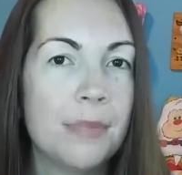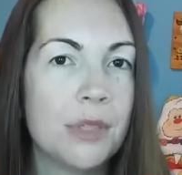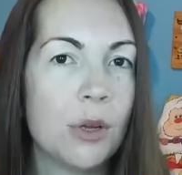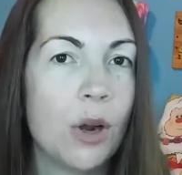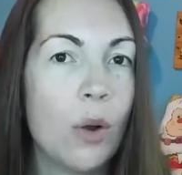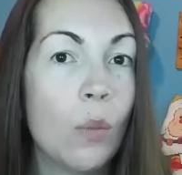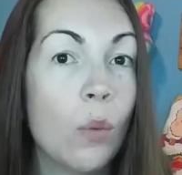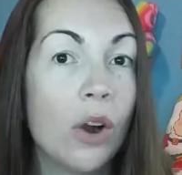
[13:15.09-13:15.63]
So
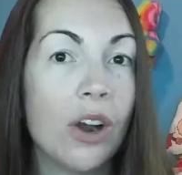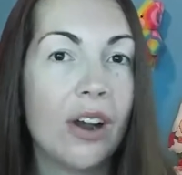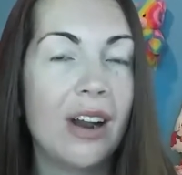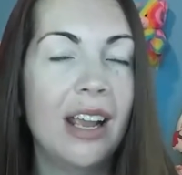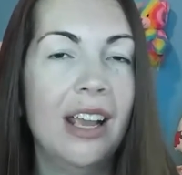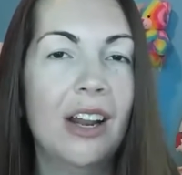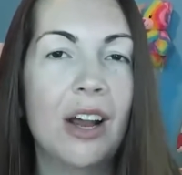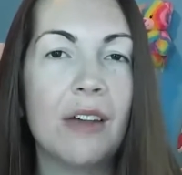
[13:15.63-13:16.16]
don't
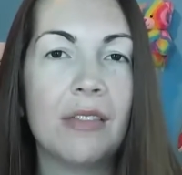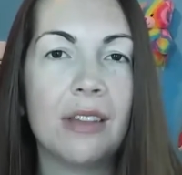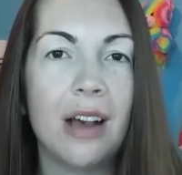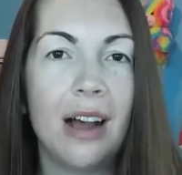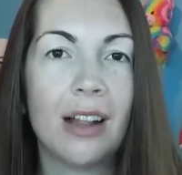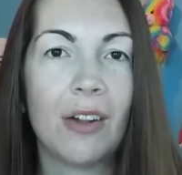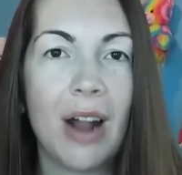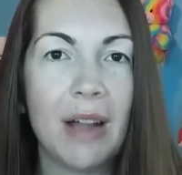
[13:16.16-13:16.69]
worry, you know, if the
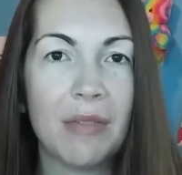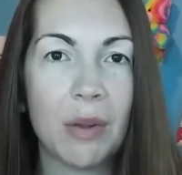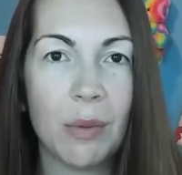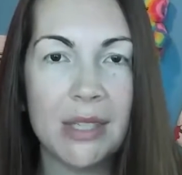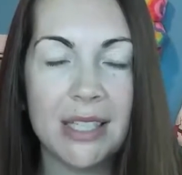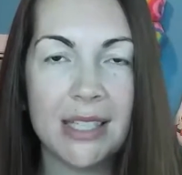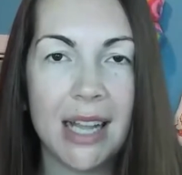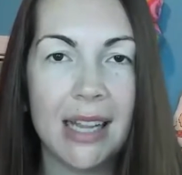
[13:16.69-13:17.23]
holographic
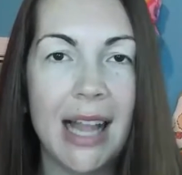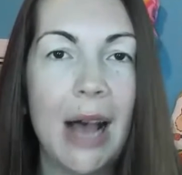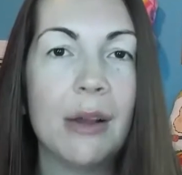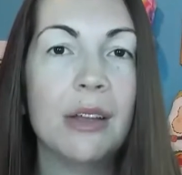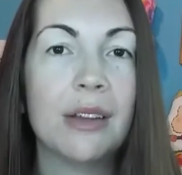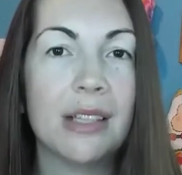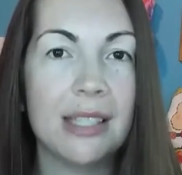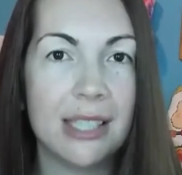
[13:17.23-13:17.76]
ones sell
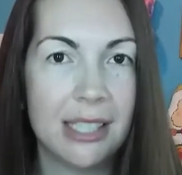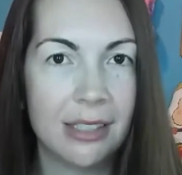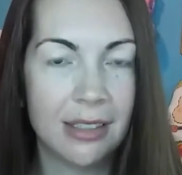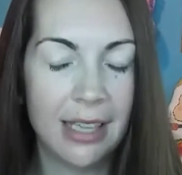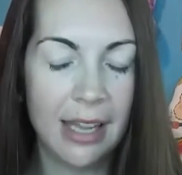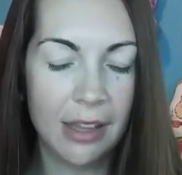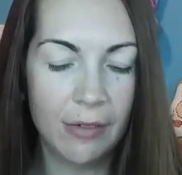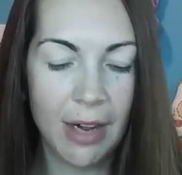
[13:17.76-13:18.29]
out, you can still
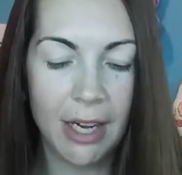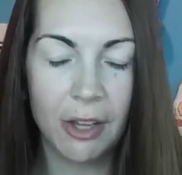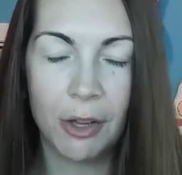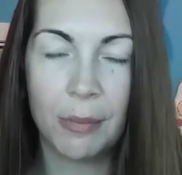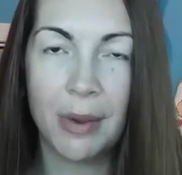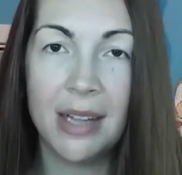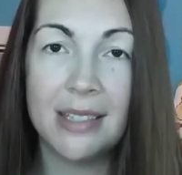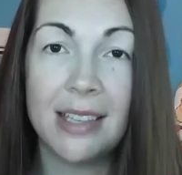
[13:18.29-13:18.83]
get the
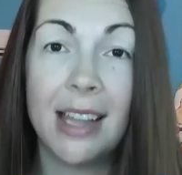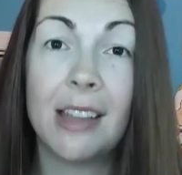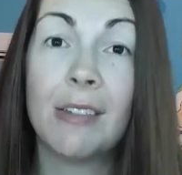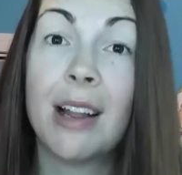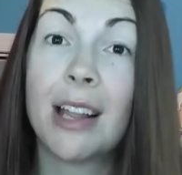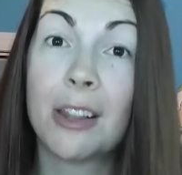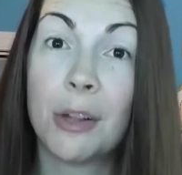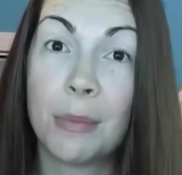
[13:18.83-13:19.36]
regular prints. And the
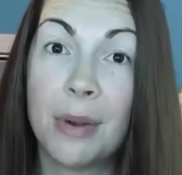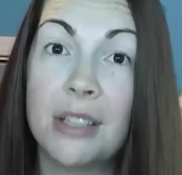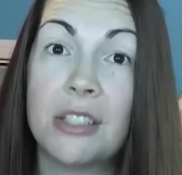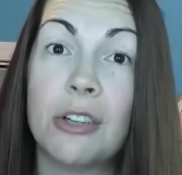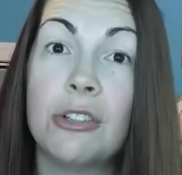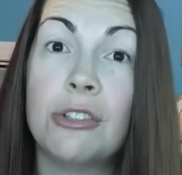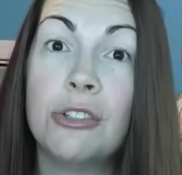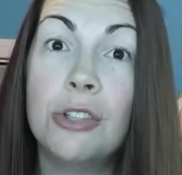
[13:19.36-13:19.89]
regular prints
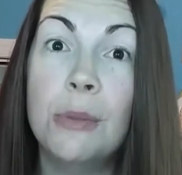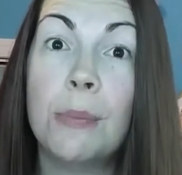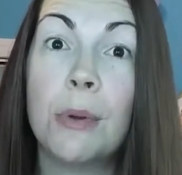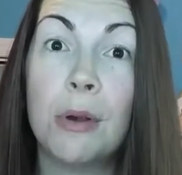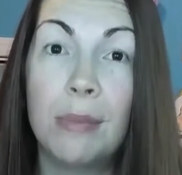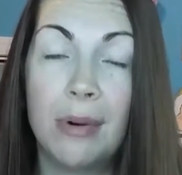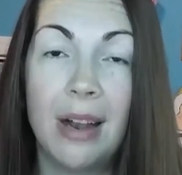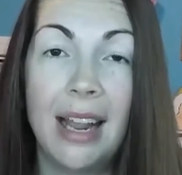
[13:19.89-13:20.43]
are
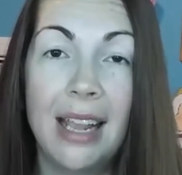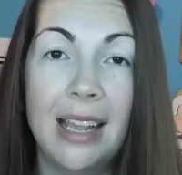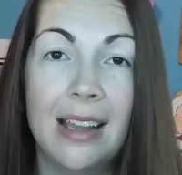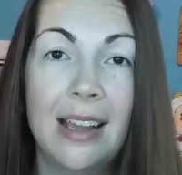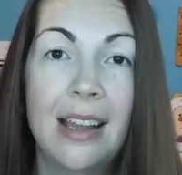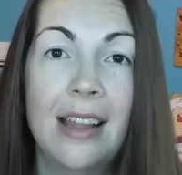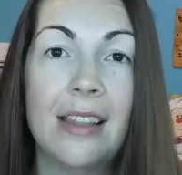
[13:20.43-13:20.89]
super bright.